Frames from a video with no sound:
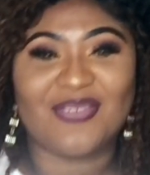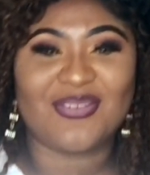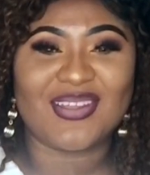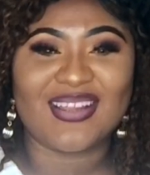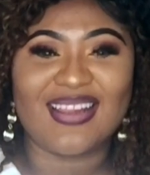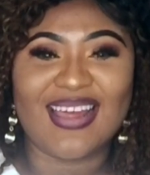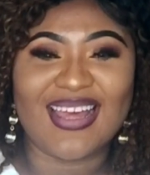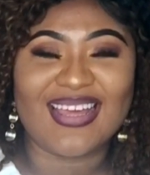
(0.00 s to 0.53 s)

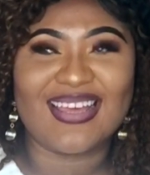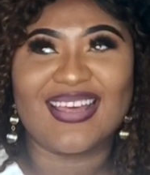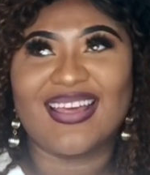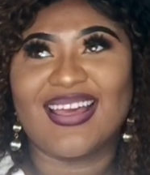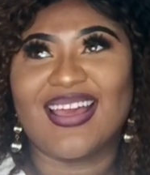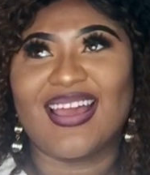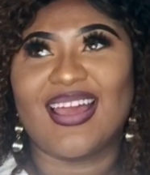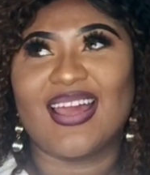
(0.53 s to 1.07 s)
feel like
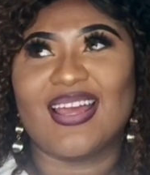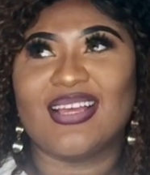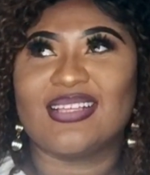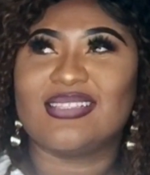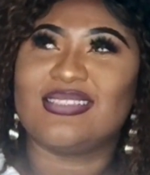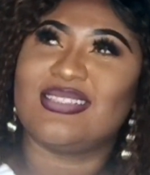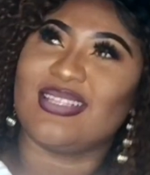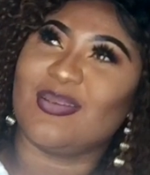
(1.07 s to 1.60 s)

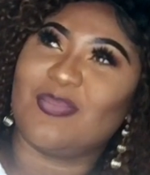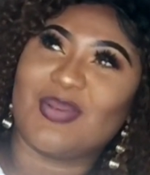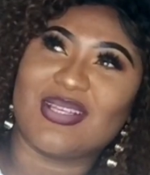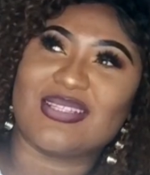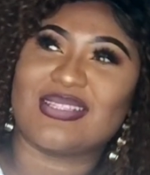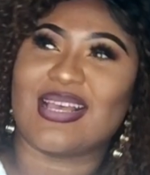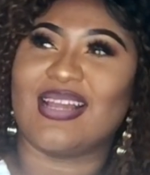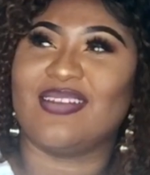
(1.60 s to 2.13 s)
deep
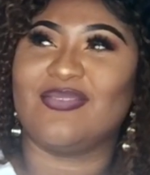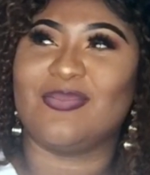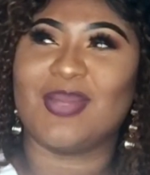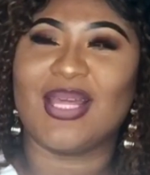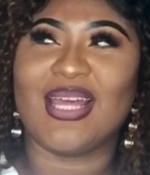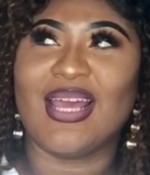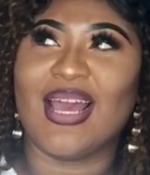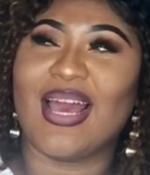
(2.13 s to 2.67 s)
inside of
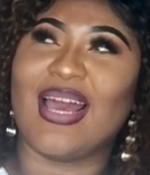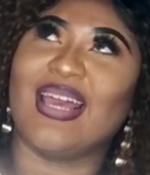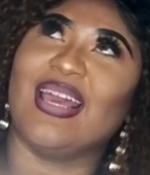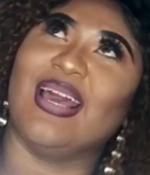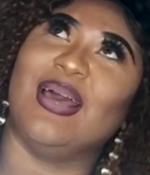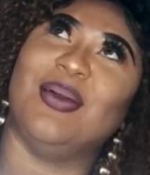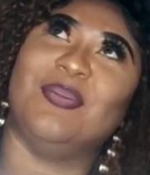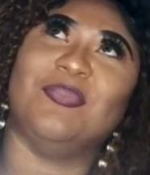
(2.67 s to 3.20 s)
me, I
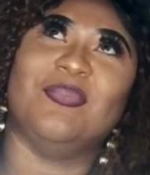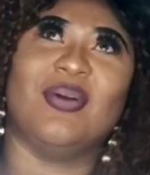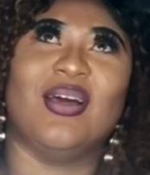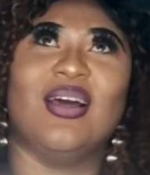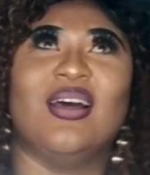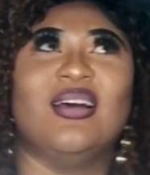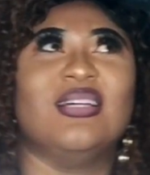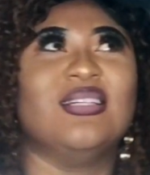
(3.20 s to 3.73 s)

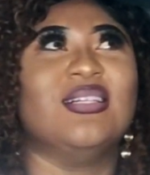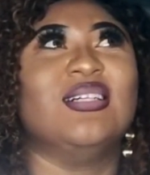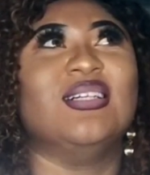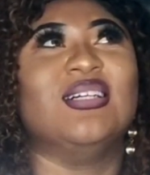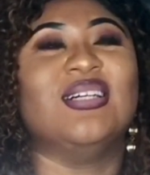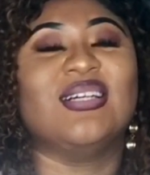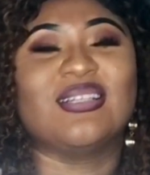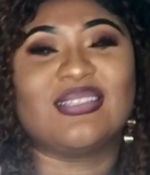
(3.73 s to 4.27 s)
am.
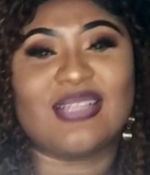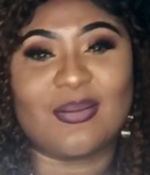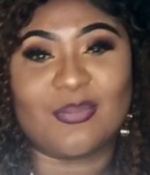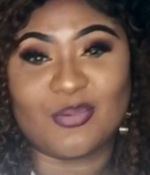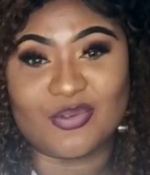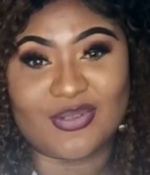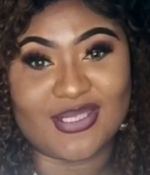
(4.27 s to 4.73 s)
I'm